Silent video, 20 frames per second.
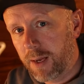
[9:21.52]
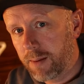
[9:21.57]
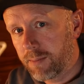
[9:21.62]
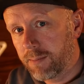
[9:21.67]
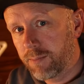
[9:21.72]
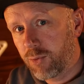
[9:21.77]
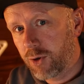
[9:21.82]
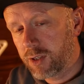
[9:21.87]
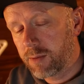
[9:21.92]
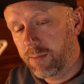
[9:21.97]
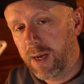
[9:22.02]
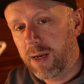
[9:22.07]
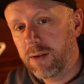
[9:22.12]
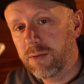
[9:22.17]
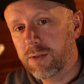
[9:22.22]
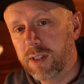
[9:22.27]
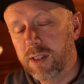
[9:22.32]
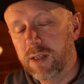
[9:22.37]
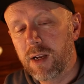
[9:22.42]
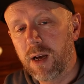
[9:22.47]
and press the bell
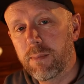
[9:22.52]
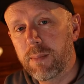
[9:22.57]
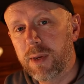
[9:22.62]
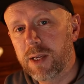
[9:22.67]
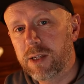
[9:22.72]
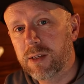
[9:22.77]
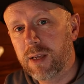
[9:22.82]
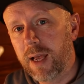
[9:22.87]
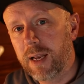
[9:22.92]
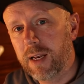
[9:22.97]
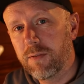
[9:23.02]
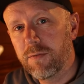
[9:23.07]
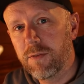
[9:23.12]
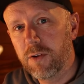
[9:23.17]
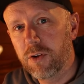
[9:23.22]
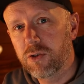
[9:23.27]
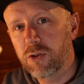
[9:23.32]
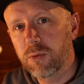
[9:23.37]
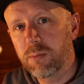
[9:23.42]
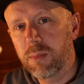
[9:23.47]
so you don't miss any
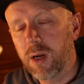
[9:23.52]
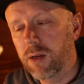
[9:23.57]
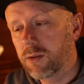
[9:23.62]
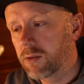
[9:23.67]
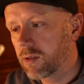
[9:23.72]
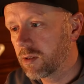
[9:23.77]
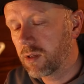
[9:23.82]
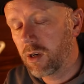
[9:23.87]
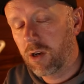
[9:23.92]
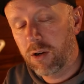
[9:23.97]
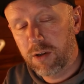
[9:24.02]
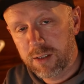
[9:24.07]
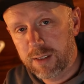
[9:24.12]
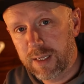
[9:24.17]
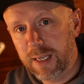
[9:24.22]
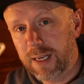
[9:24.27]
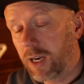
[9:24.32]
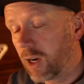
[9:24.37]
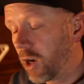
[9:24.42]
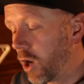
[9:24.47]
future uploads. Like I
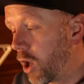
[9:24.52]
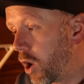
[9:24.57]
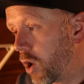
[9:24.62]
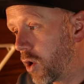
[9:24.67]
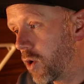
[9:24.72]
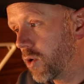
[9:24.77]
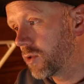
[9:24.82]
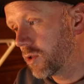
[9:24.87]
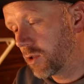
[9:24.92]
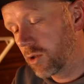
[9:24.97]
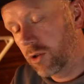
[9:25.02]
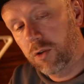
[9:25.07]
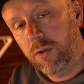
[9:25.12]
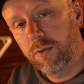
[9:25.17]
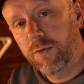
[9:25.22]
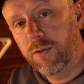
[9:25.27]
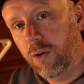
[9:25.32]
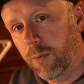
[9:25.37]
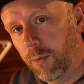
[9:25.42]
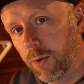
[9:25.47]
said, loads of
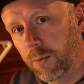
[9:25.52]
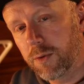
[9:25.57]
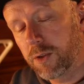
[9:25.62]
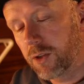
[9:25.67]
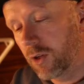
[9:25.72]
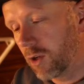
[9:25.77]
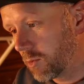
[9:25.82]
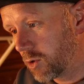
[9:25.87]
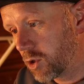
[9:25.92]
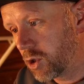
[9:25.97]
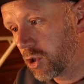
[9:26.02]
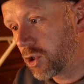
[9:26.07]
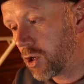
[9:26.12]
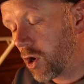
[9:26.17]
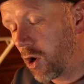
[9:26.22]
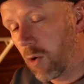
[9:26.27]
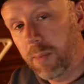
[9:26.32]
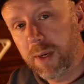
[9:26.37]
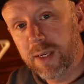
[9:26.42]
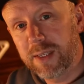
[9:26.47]
stuff coming up soon. I'm
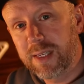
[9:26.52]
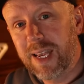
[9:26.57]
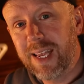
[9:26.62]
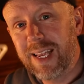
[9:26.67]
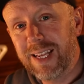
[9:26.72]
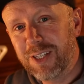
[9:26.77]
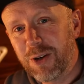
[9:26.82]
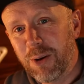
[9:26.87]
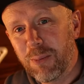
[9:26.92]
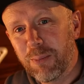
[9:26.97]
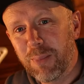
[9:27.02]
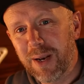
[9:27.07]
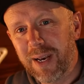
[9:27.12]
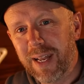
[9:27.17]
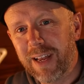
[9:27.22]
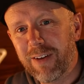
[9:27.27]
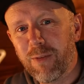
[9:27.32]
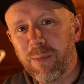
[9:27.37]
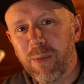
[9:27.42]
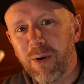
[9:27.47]
so busy. It's
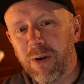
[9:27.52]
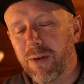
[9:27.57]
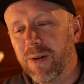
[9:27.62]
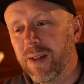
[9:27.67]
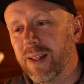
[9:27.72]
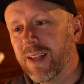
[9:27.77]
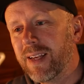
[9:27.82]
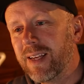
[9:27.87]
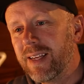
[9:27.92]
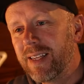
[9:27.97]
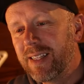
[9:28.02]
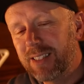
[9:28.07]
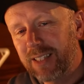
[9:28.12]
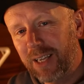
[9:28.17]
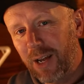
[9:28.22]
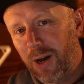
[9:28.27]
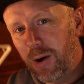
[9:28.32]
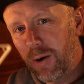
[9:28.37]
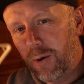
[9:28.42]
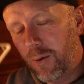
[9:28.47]
unbelievable.
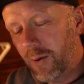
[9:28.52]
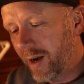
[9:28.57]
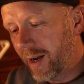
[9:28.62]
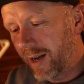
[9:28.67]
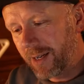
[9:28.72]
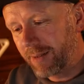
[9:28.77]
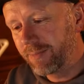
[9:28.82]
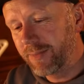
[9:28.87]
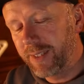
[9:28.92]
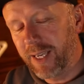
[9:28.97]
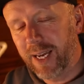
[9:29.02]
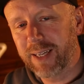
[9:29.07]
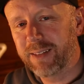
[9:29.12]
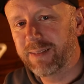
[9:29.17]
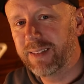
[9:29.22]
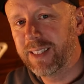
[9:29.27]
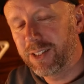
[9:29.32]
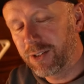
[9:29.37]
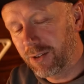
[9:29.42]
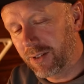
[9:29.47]
So yeah,
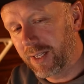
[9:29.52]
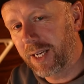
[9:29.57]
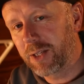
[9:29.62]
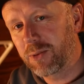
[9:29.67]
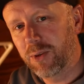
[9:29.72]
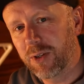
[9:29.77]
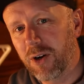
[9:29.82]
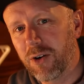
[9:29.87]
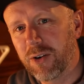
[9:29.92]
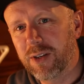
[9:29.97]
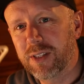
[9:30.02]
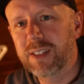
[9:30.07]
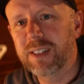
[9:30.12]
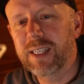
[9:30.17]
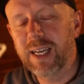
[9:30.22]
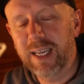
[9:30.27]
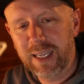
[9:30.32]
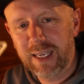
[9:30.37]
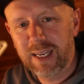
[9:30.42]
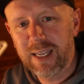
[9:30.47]
until the next one, guys.
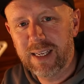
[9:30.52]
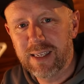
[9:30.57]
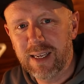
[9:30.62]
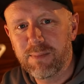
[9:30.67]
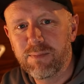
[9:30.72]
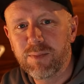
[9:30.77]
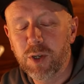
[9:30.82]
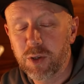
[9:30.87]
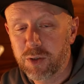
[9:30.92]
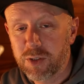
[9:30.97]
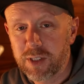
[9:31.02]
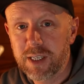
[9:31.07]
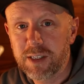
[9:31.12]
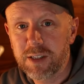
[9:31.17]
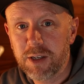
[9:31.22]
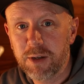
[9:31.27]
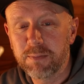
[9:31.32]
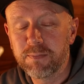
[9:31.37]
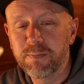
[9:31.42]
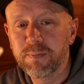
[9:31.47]
Take it easy. I'll see you
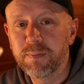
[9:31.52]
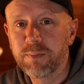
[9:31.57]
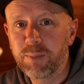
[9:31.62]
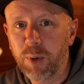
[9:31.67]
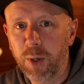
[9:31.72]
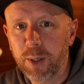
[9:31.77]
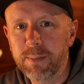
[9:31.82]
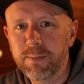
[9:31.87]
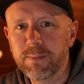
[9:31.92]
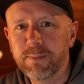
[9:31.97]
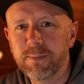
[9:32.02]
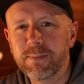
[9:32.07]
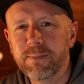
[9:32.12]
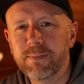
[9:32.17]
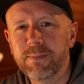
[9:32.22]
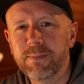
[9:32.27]
soon. Bye.